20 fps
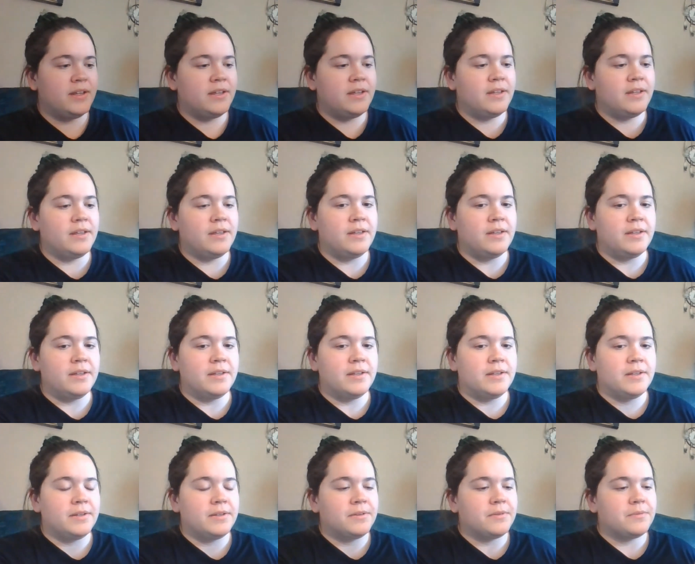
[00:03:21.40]

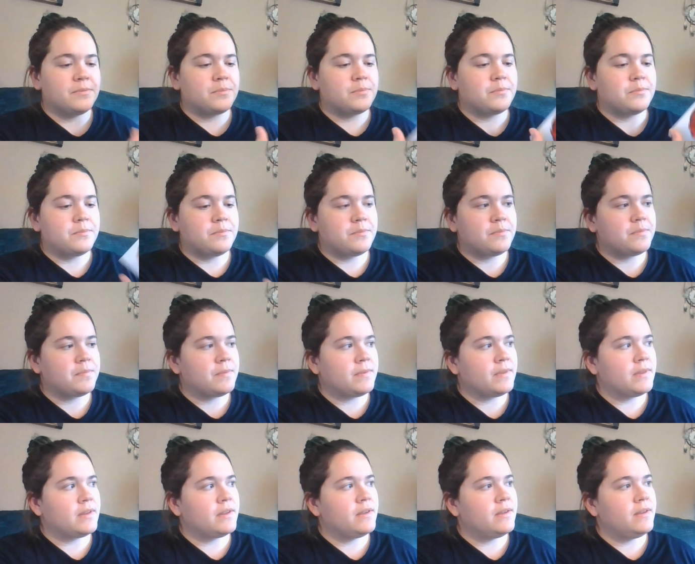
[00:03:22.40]

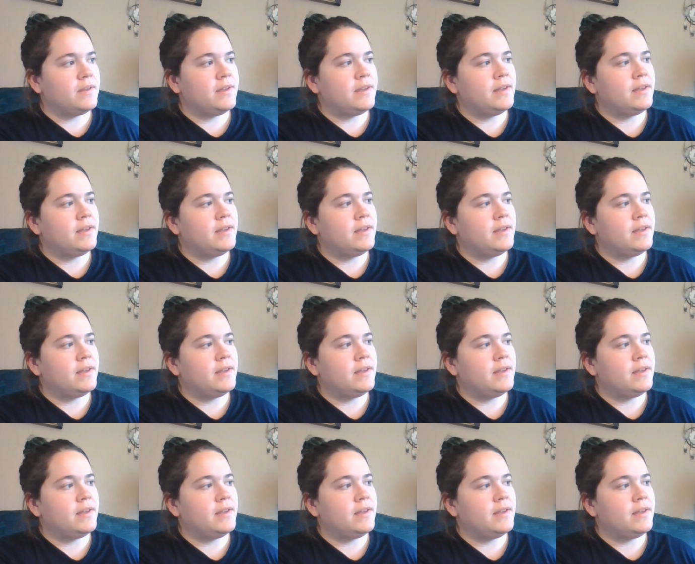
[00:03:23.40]
[no speech]